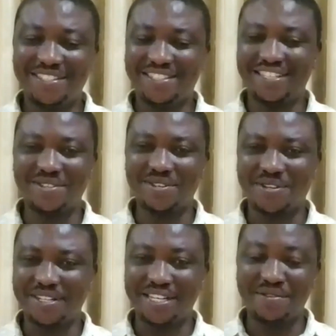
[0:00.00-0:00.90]
We thank
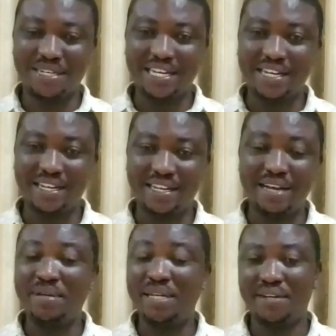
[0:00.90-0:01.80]
God. And, and
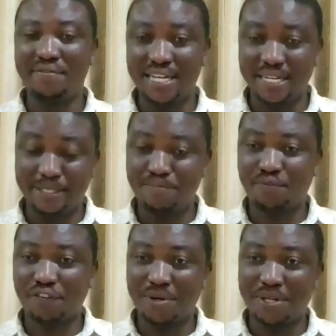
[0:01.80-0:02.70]
I, I believe that
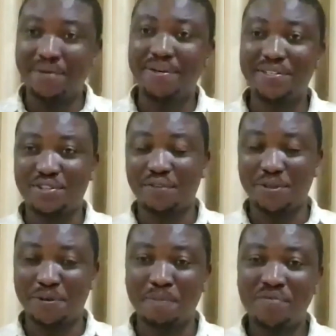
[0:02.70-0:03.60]
for the rest of
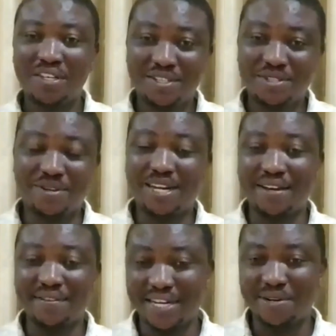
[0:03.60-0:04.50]
you, your
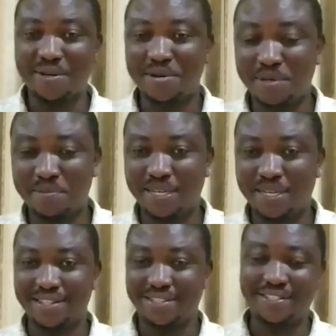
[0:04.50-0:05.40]
lives are going to be
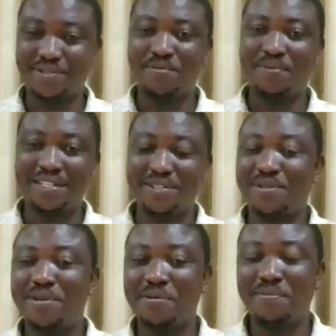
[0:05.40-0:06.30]
blessed. This woman
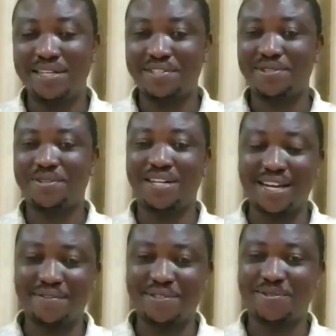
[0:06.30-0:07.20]
is going to bless your
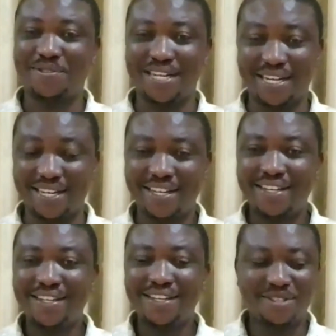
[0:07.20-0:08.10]
lives tonight.
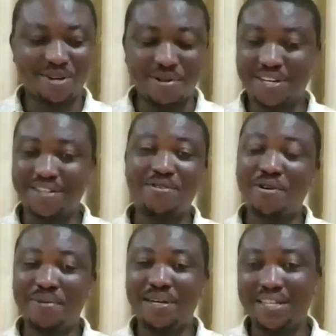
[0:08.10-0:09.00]
Doc,
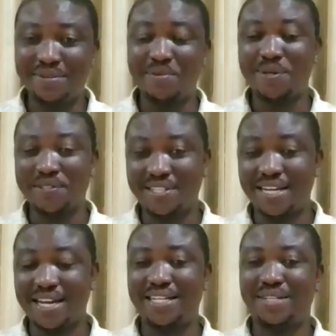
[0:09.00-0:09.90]
normally we will
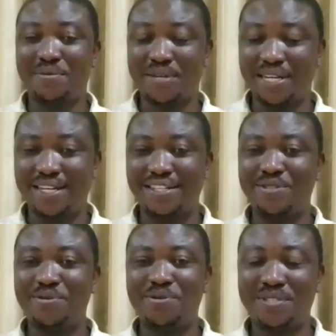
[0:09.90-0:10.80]
start with
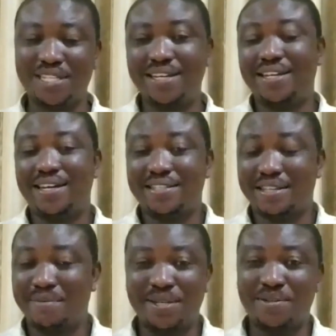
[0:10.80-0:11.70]
you telling us
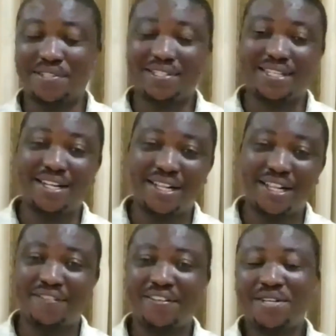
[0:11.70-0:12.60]
about
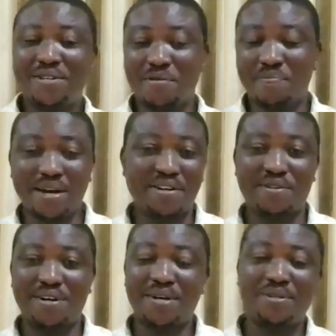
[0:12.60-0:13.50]
yourself, your
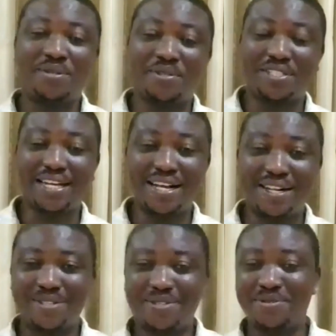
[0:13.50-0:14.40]
background, your
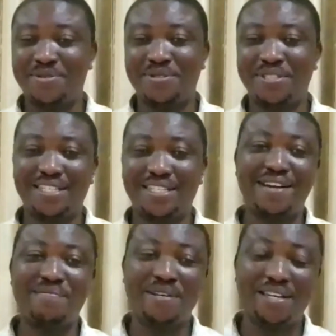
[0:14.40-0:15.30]
childhood,
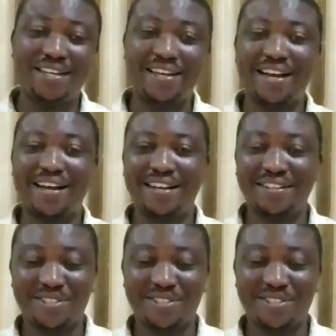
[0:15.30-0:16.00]
how many uh,